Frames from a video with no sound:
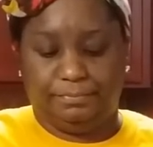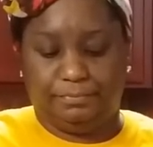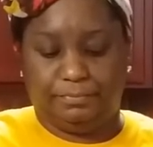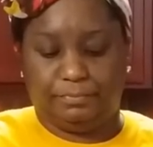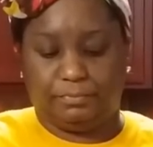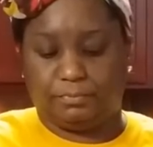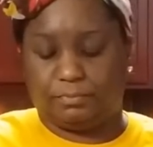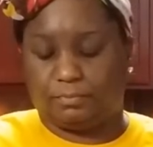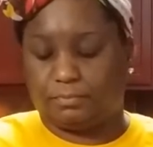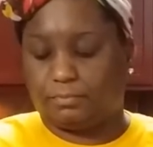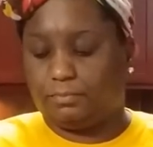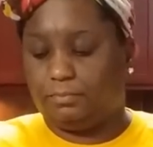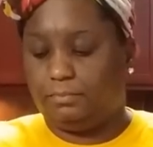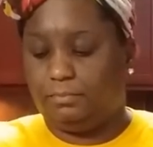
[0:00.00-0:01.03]

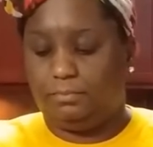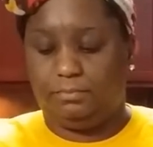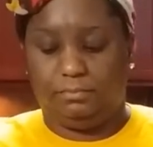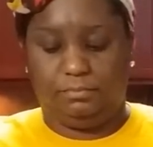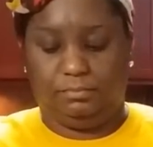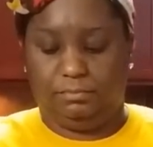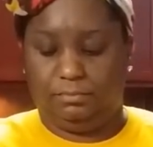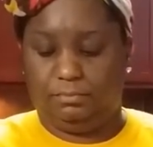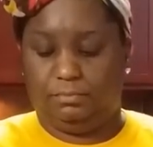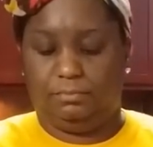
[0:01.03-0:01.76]
(no one is talking)